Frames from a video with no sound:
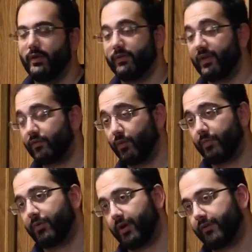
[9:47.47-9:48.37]
So that's
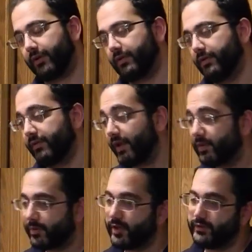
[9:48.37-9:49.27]
one project.
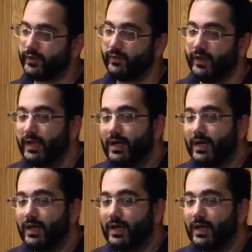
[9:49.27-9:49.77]
Second project is